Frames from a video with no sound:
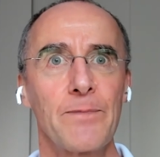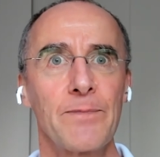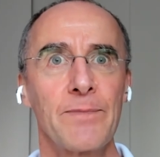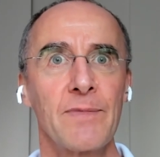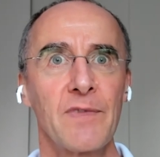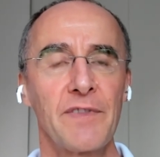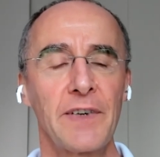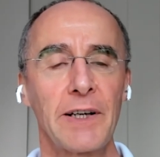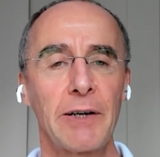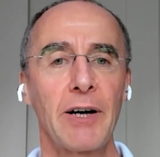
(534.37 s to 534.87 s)

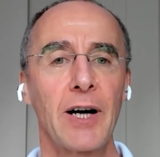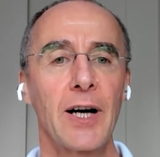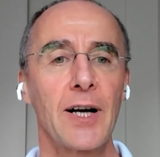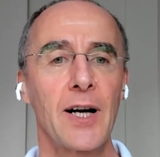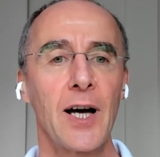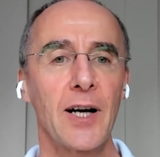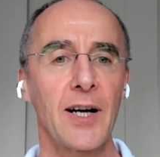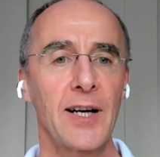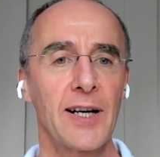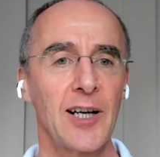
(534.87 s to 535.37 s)
figuring out
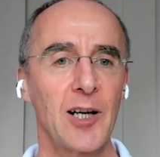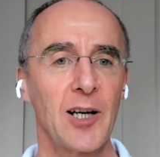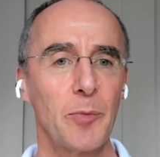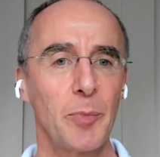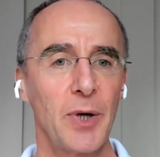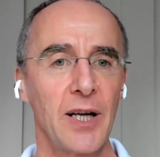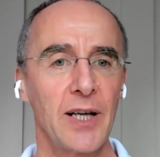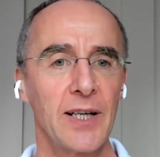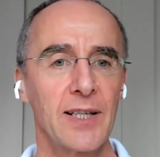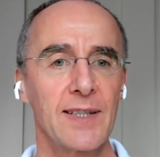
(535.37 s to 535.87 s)
how can I
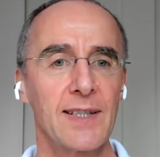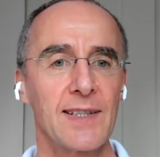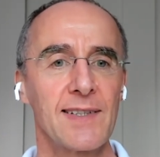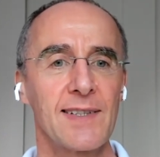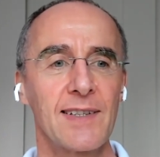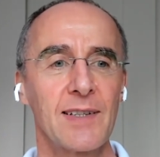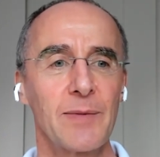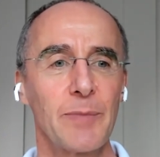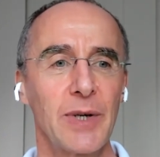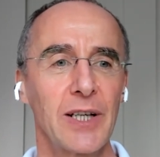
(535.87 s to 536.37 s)
apply this
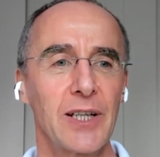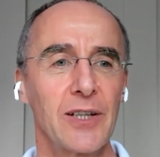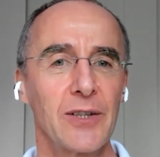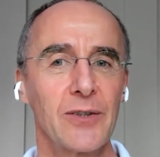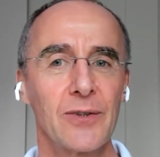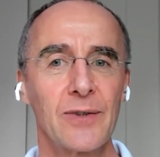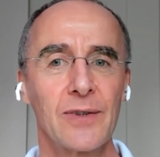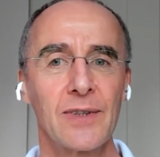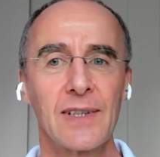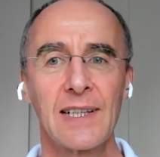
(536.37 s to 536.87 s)
in my
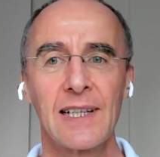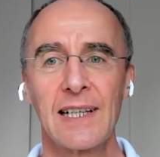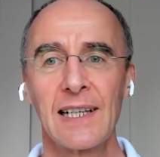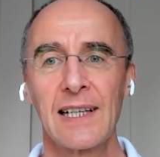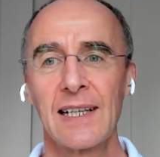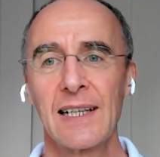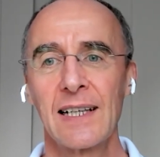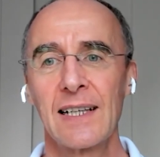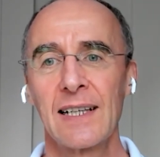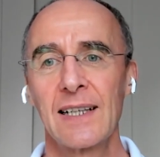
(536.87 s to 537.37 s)
own
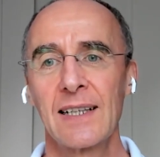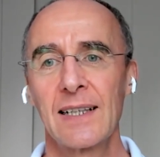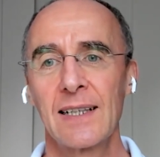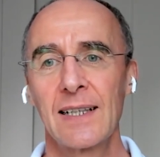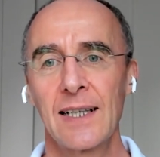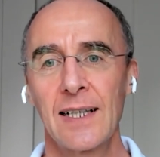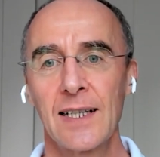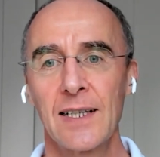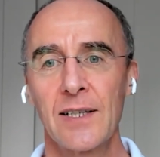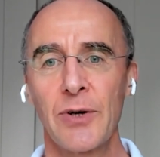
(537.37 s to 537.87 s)

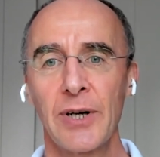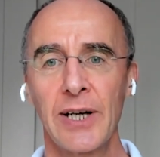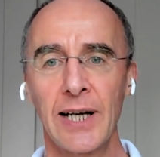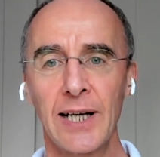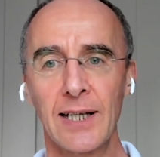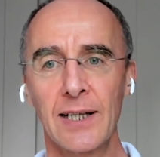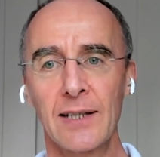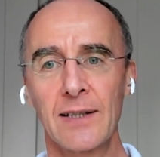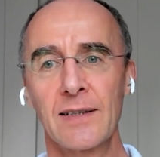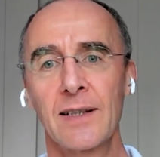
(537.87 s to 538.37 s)
uh, training
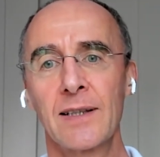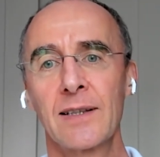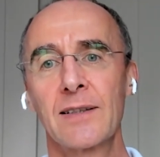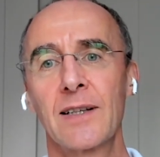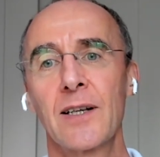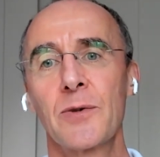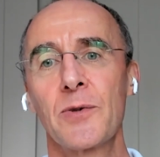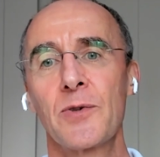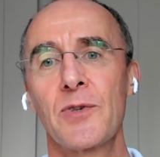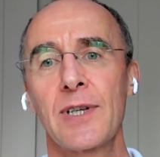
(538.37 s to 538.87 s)
and, and
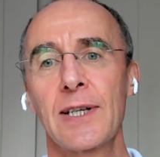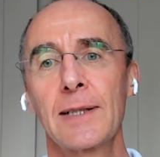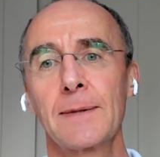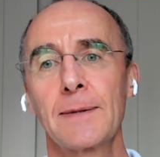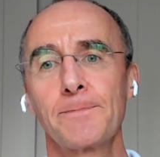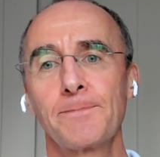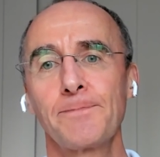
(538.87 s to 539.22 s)
coaching.